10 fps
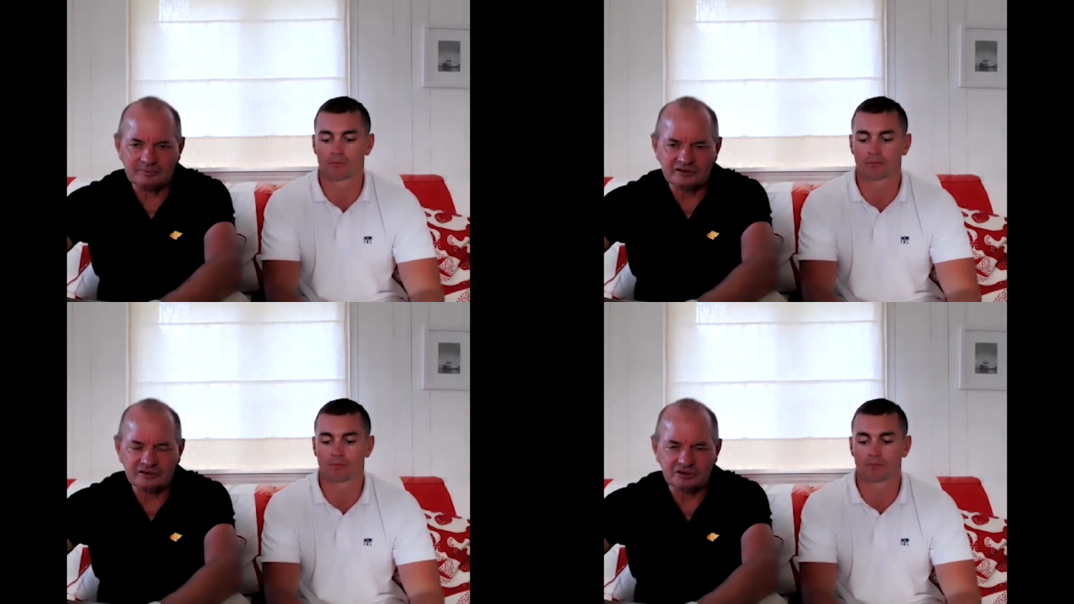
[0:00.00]

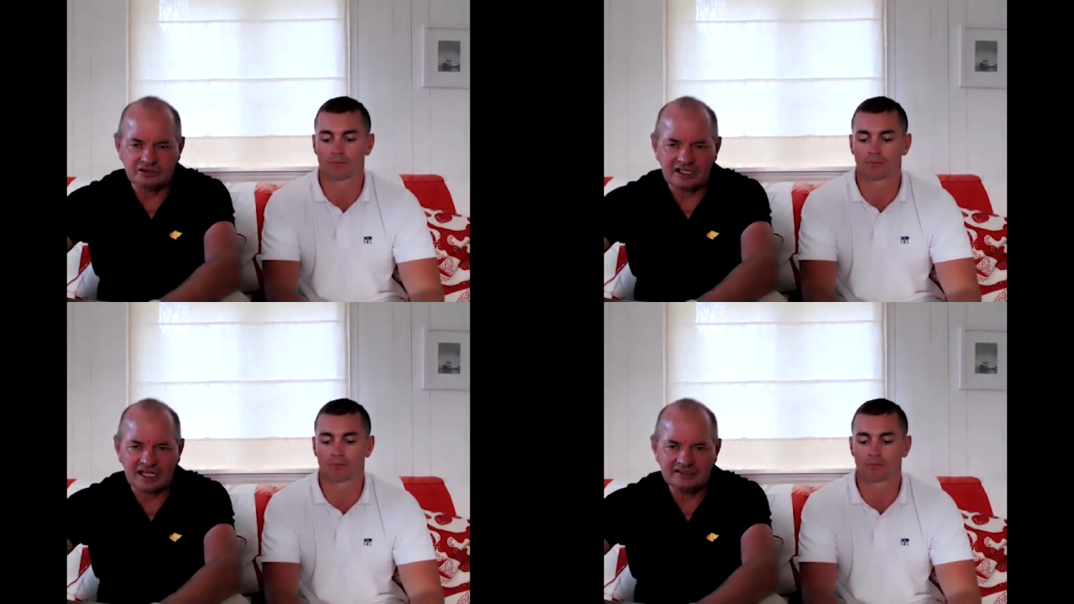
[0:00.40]
Speaker 1: The
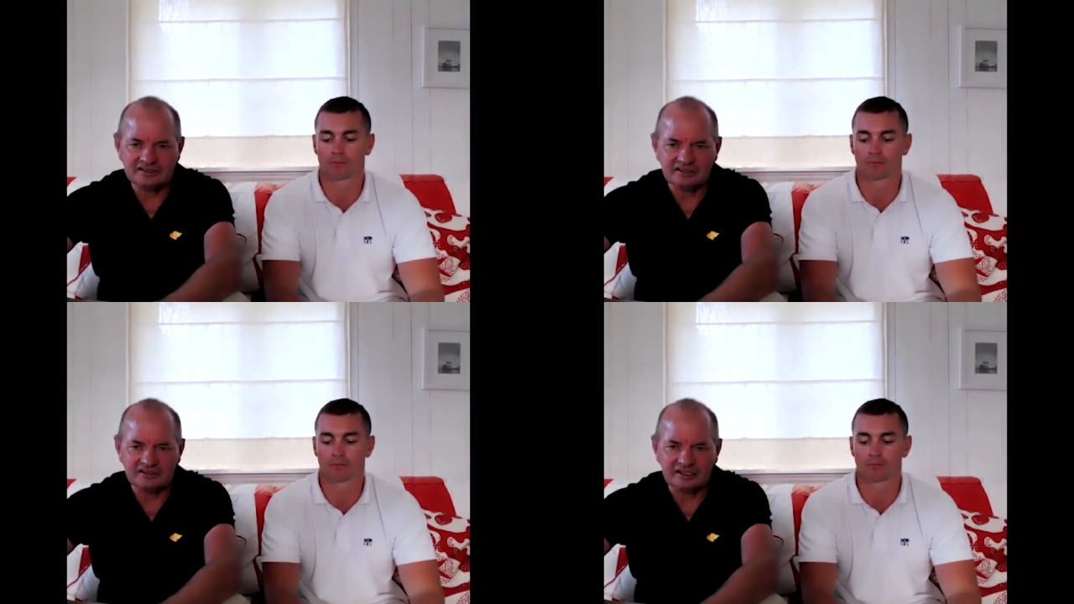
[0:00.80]
social
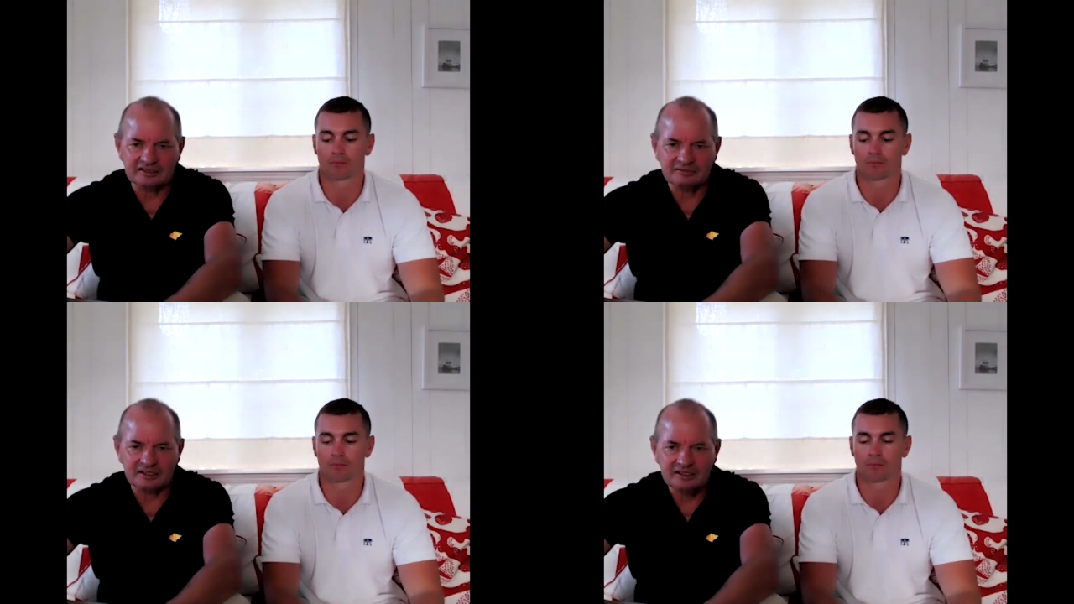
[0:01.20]
license
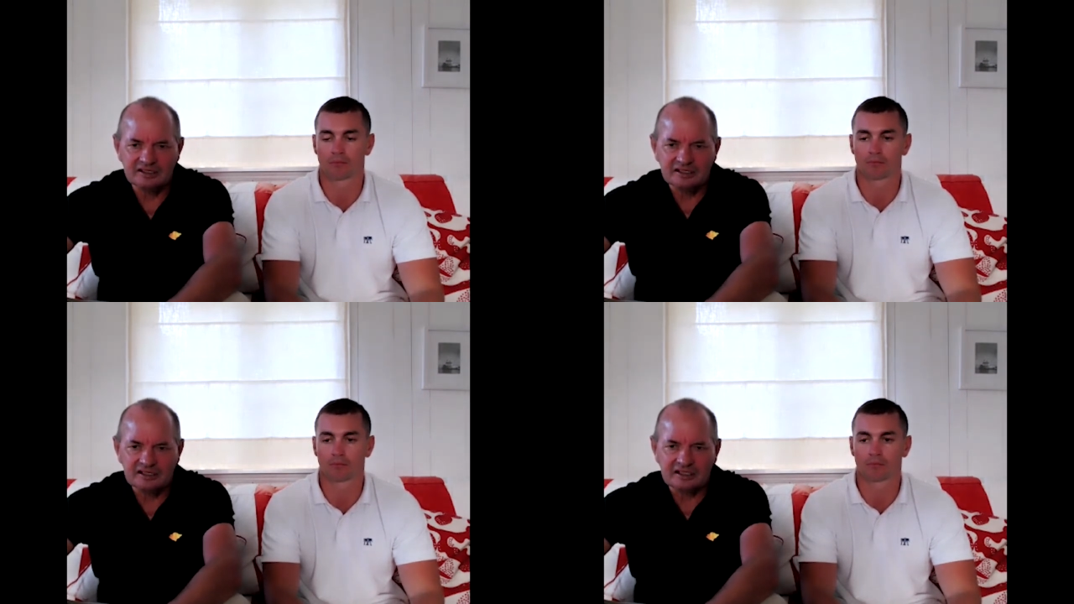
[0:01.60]
is
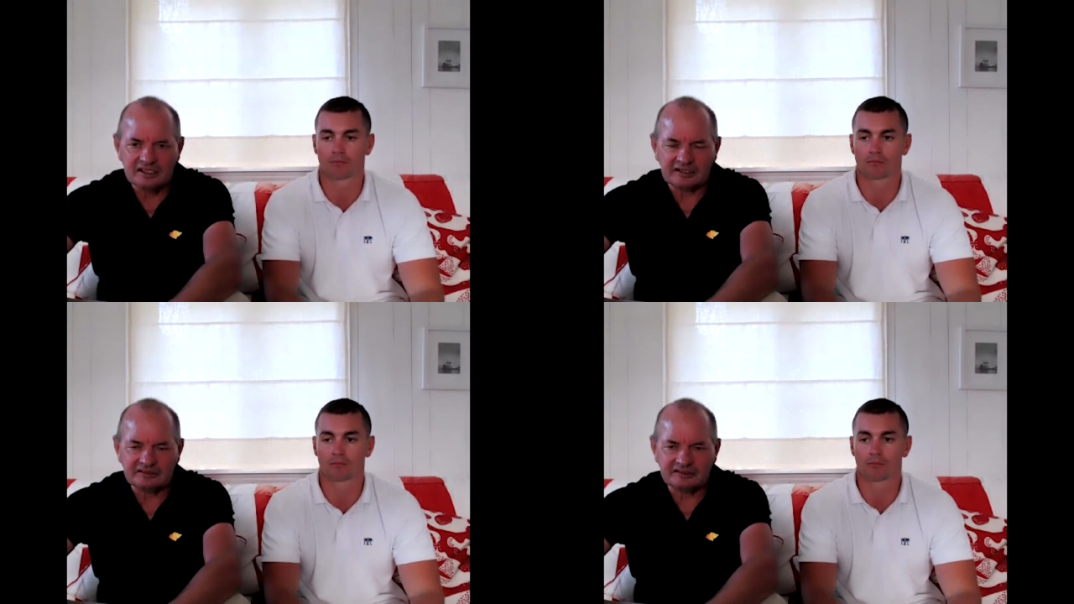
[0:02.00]

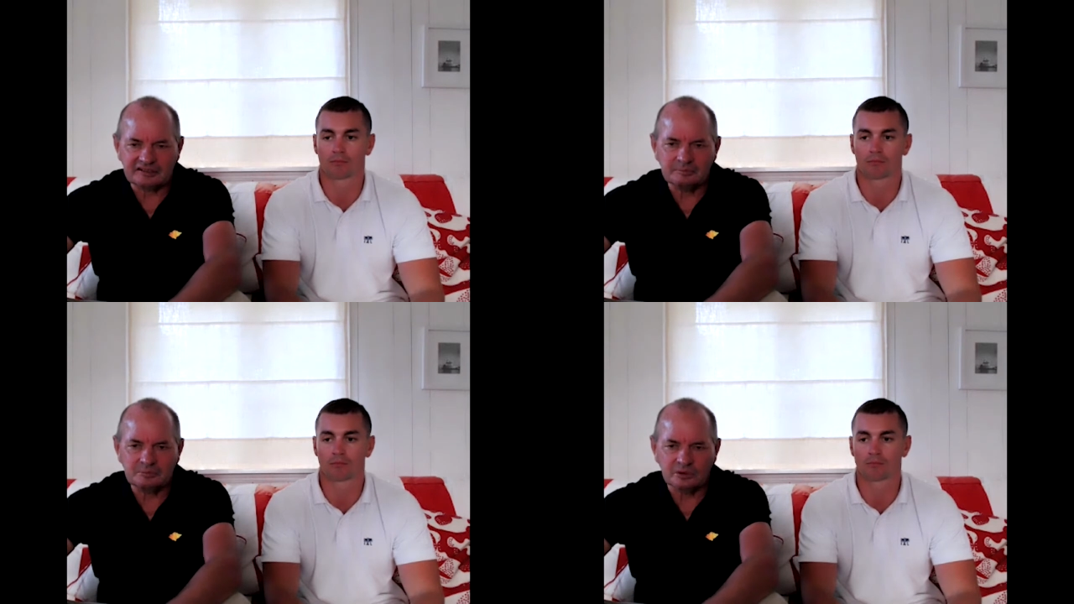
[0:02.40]
as is
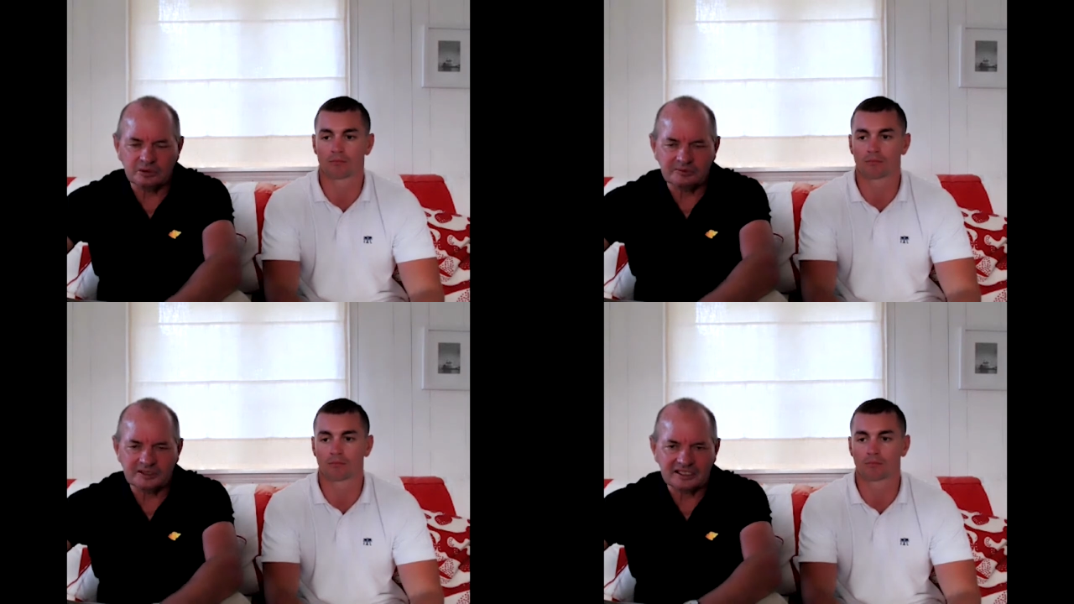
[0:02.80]

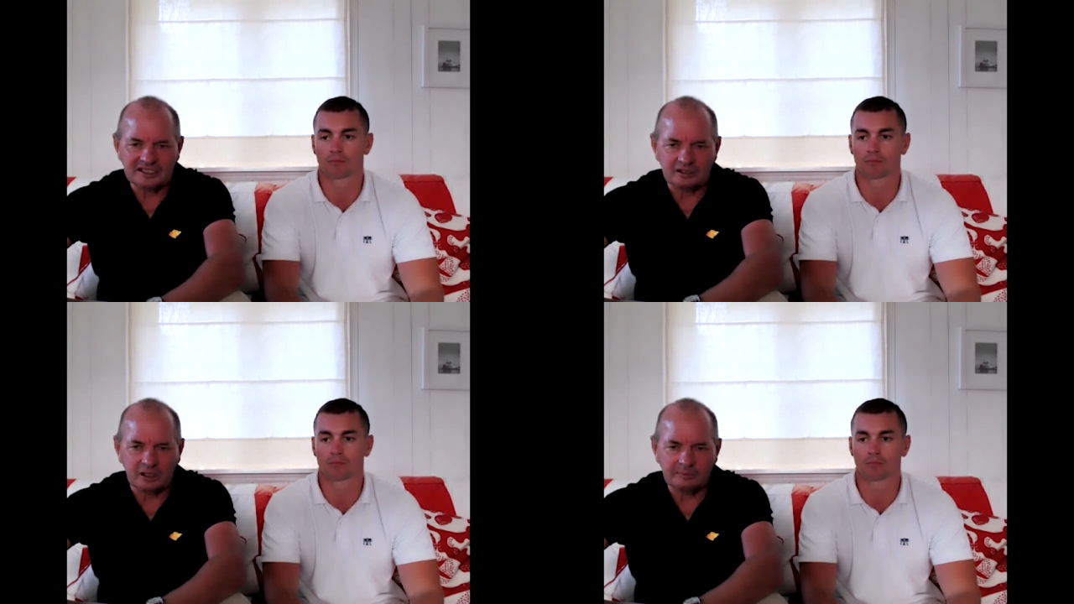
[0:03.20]
important when you get
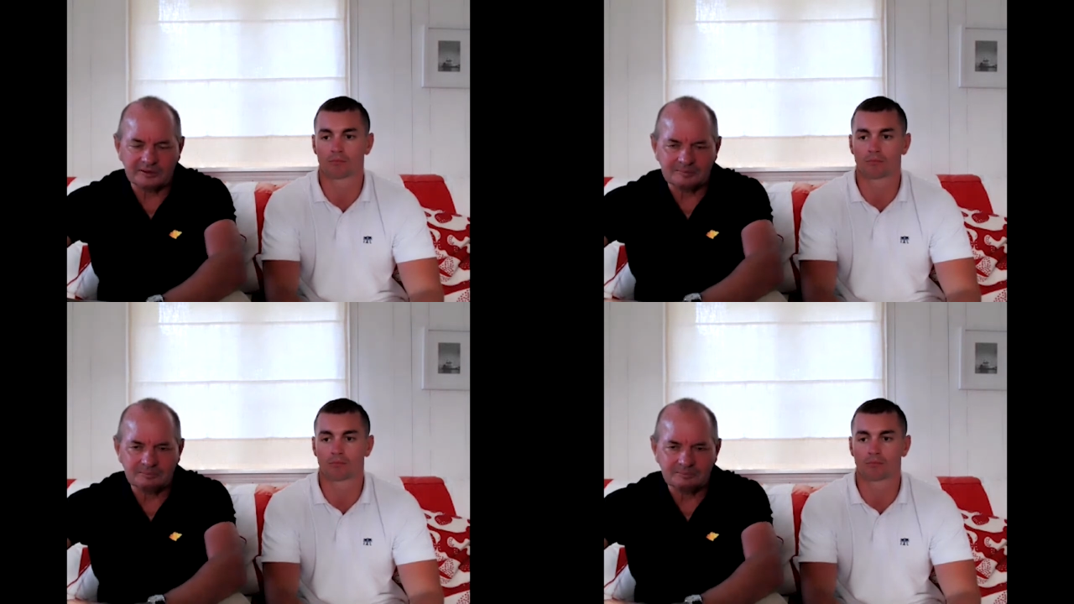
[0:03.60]
an operating